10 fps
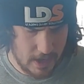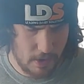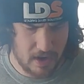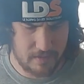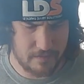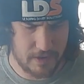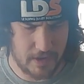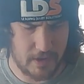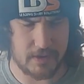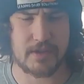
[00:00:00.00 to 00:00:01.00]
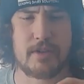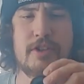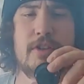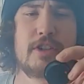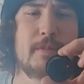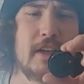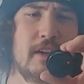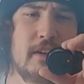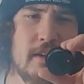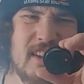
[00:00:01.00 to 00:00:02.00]
wanted them for the house. So it shows
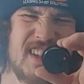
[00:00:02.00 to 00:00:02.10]
me